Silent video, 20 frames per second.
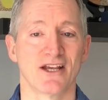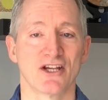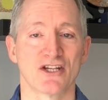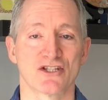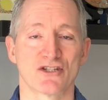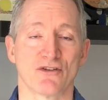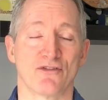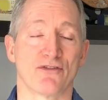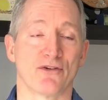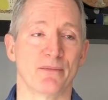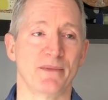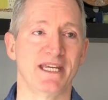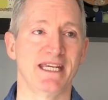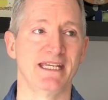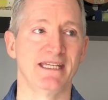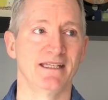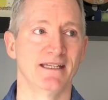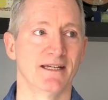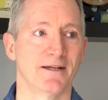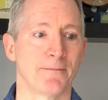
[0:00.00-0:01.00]
So for
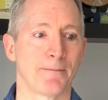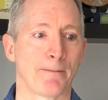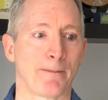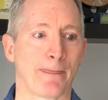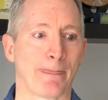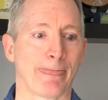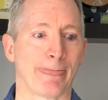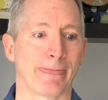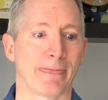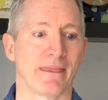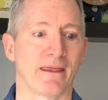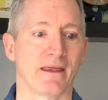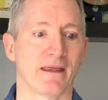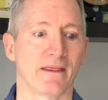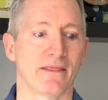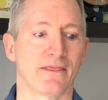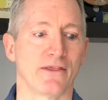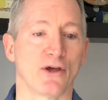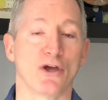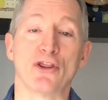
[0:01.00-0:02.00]
me,
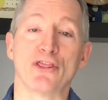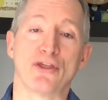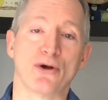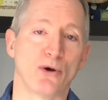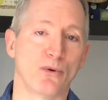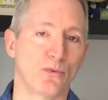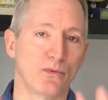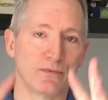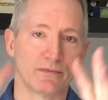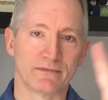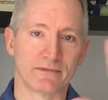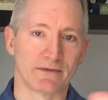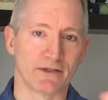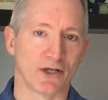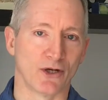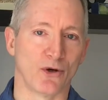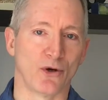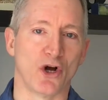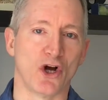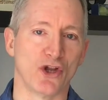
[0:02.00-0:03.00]
though
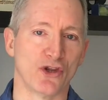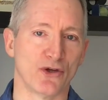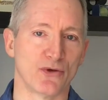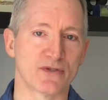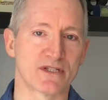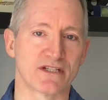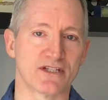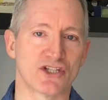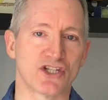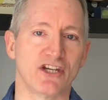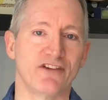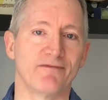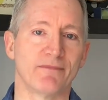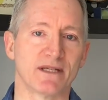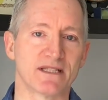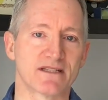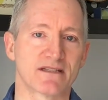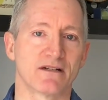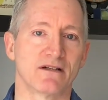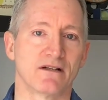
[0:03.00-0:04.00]
all those
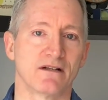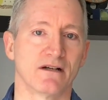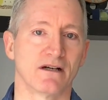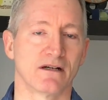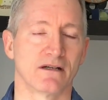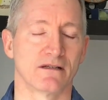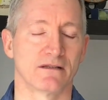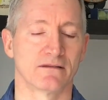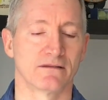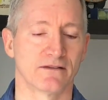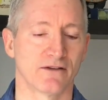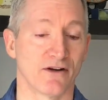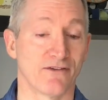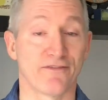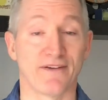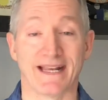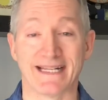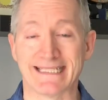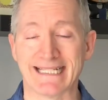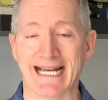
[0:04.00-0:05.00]
achievements are
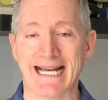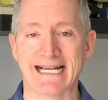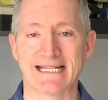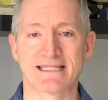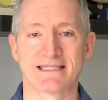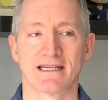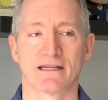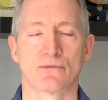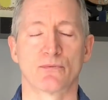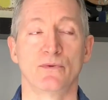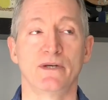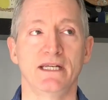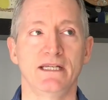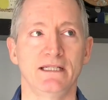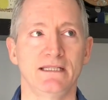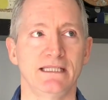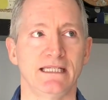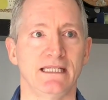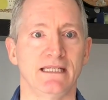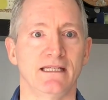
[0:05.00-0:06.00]
fantastic,
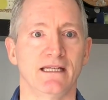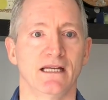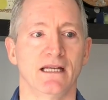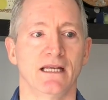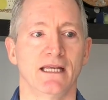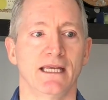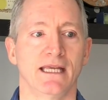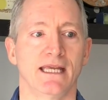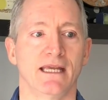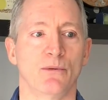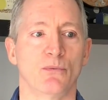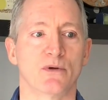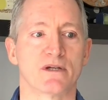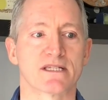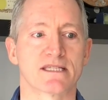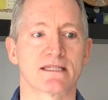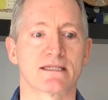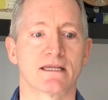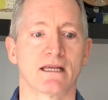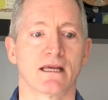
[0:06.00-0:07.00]
really, it
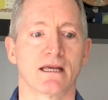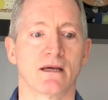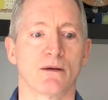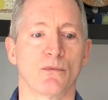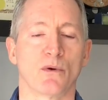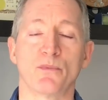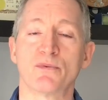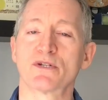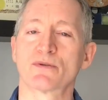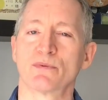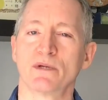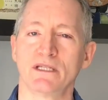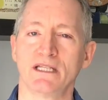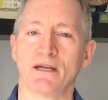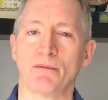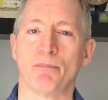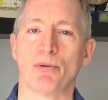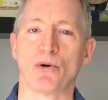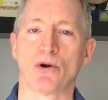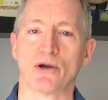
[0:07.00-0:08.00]
was what was really
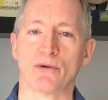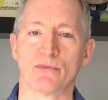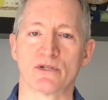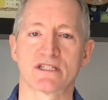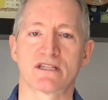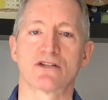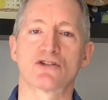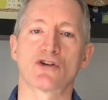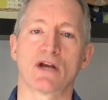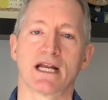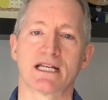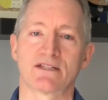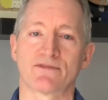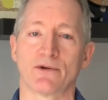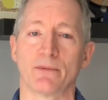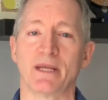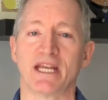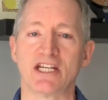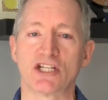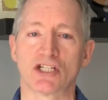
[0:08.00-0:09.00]
important was the
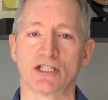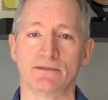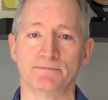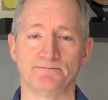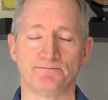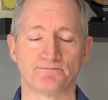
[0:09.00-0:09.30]
transformation.